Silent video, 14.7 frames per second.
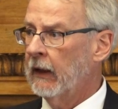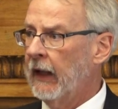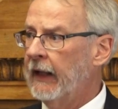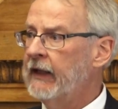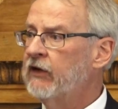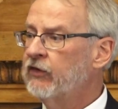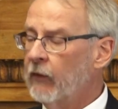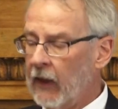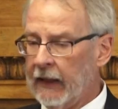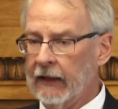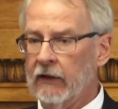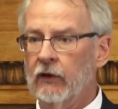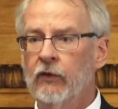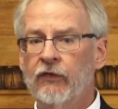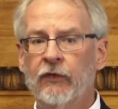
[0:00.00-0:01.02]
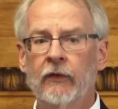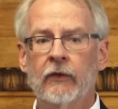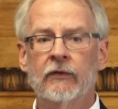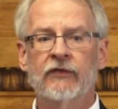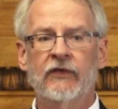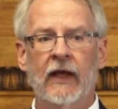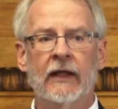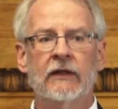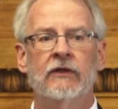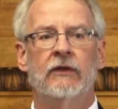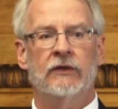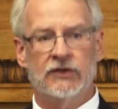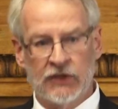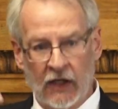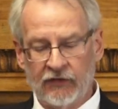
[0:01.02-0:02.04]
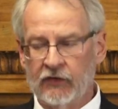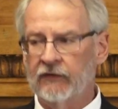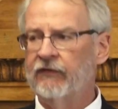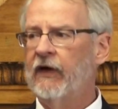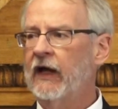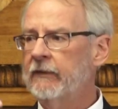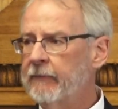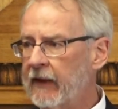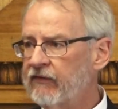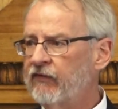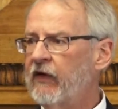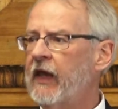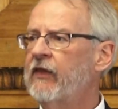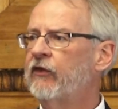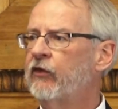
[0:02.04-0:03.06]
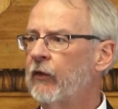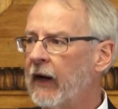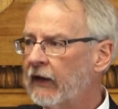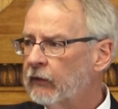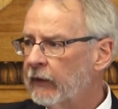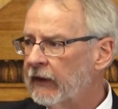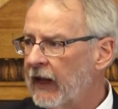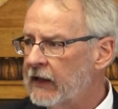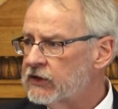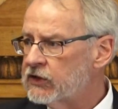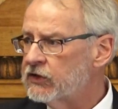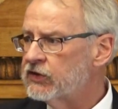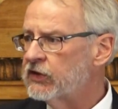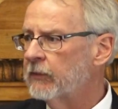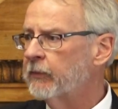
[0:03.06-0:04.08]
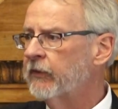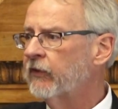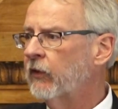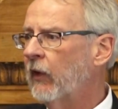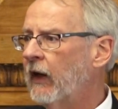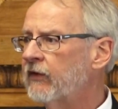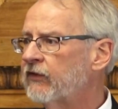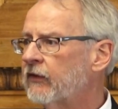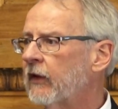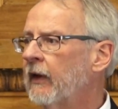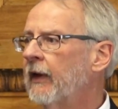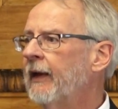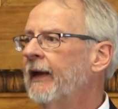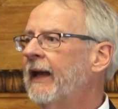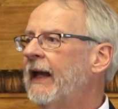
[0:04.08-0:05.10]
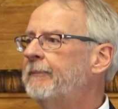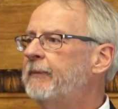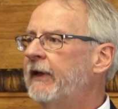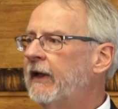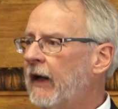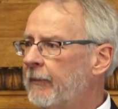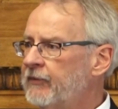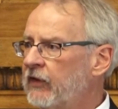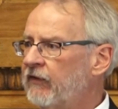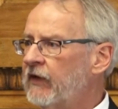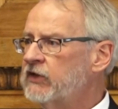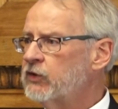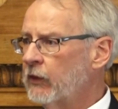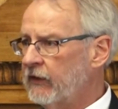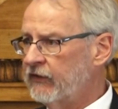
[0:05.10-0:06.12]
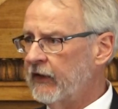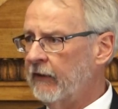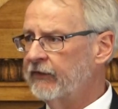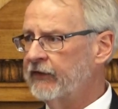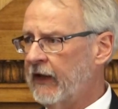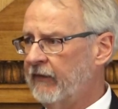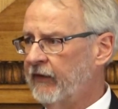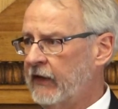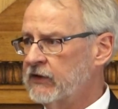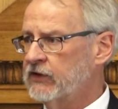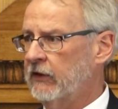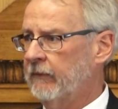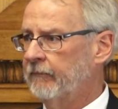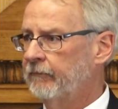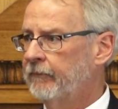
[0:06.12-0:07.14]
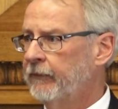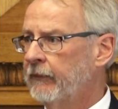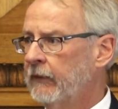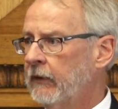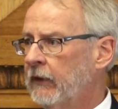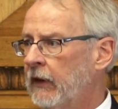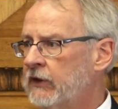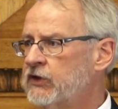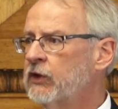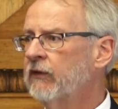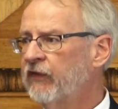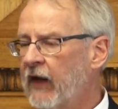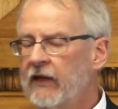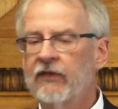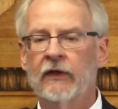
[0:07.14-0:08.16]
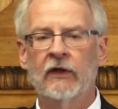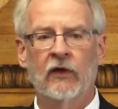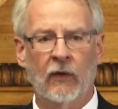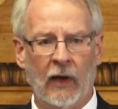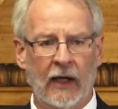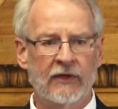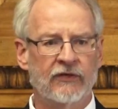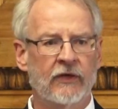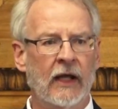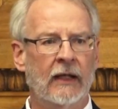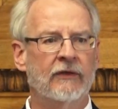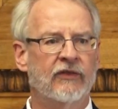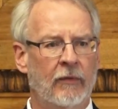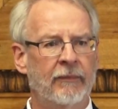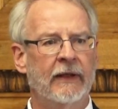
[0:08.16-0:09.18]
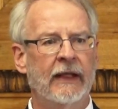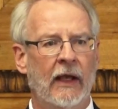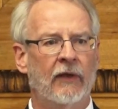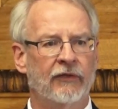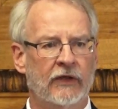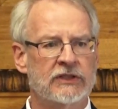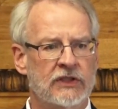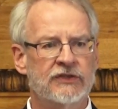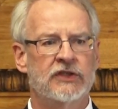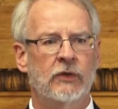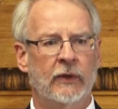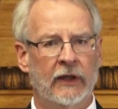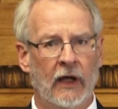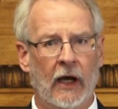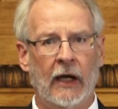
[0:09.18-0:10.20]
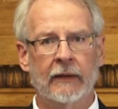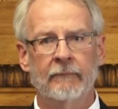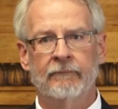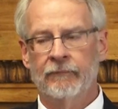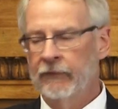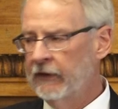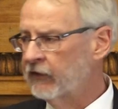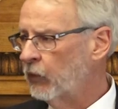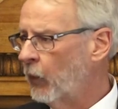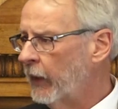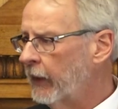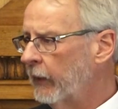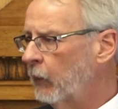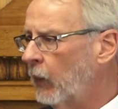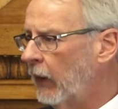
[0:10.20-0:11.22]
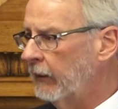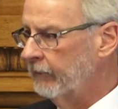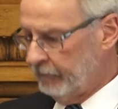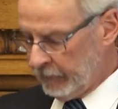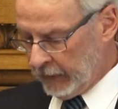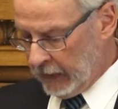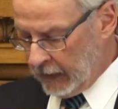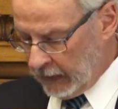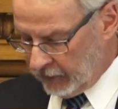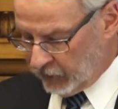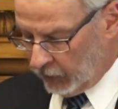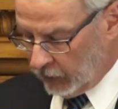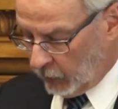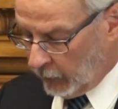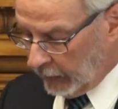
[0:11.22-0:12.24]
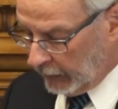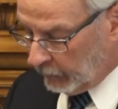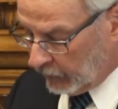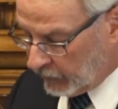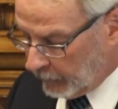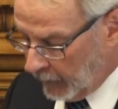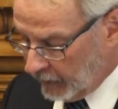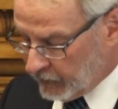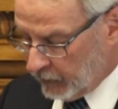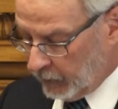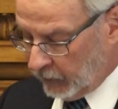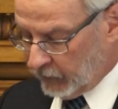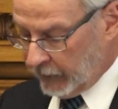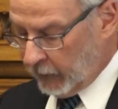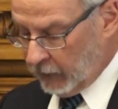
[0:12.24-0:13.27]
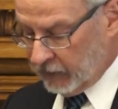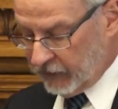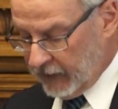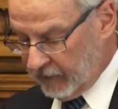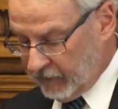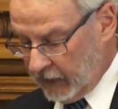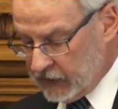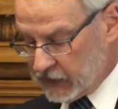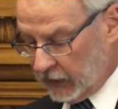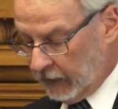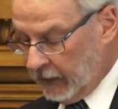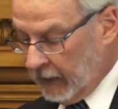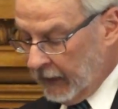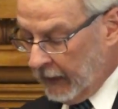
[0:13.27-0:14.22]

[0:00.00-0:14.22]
And he's right. Luther said justified by faith, direct relationship with Christ, it becomes eventually self-salvation. It's your faith in Christ, not something else. It's just you and God, this one-on-one. And so you're really responsible for your own salvation.